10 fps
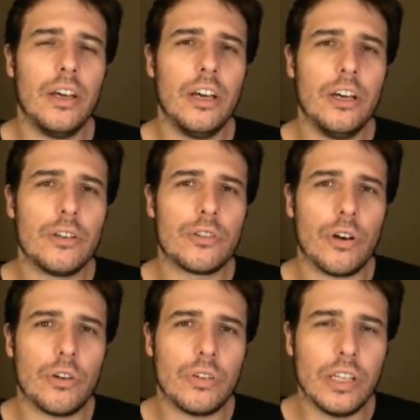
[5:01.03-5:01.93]

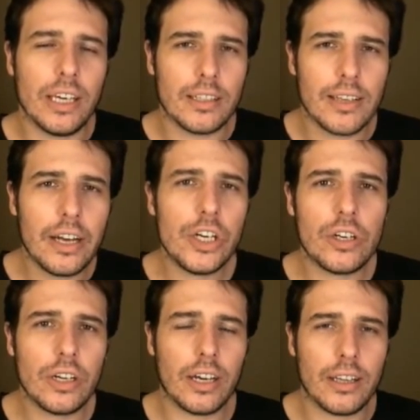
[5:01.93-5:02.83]
So the
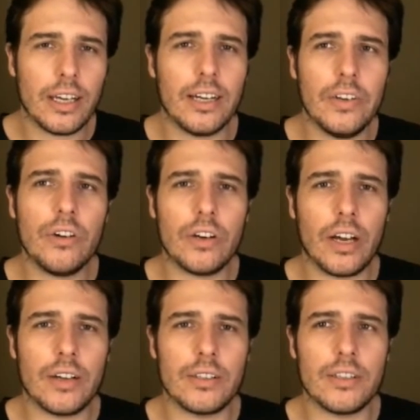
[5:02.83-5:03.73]
intention here, the
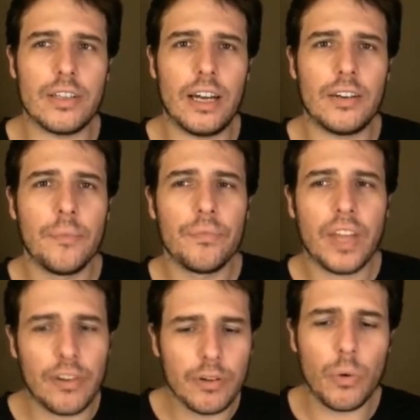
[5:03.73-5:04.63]
idea is that
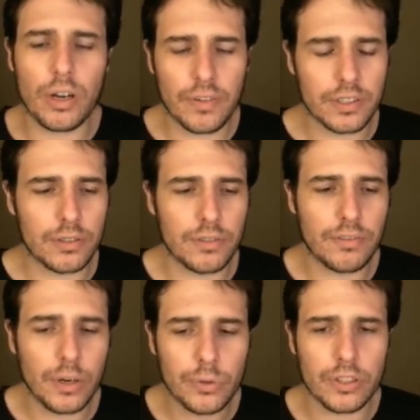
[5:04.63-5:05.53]
every one of us has
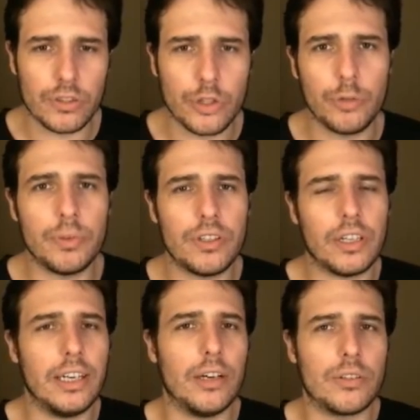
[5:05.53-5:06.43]
felt this Jupiter
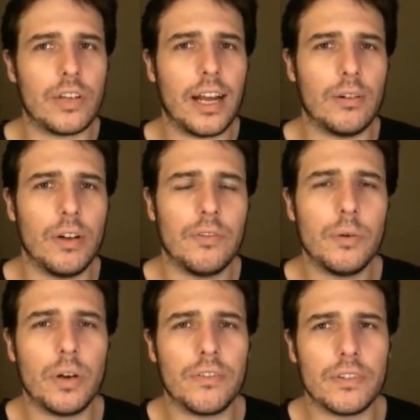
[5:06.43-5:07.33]
and Leo cycle.
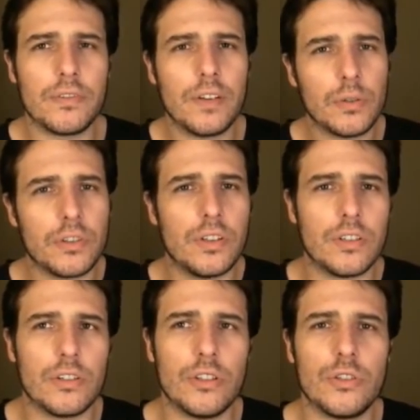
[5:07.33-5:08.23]
Every one of us felt
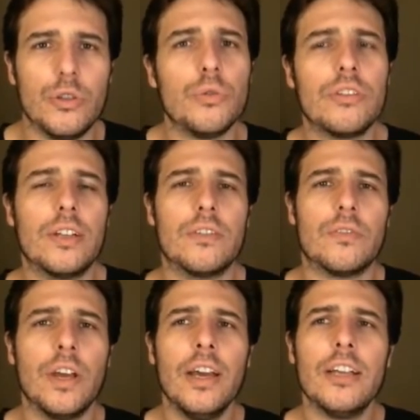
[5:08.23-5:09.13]
this new sense
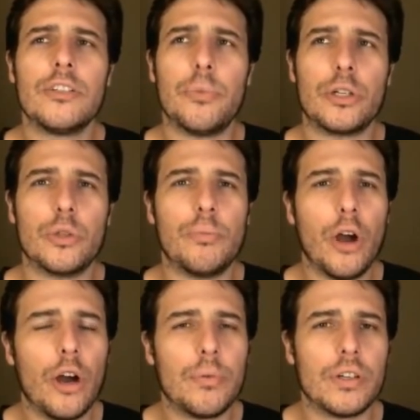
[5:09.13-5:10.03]
of special
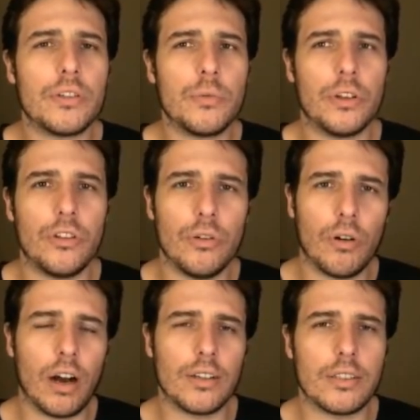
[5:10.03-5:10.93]
purpose with
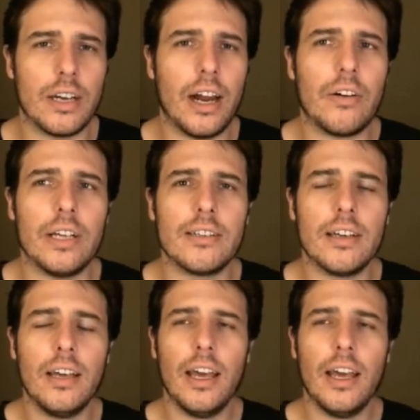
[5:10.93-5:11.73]
Uranus and Aries.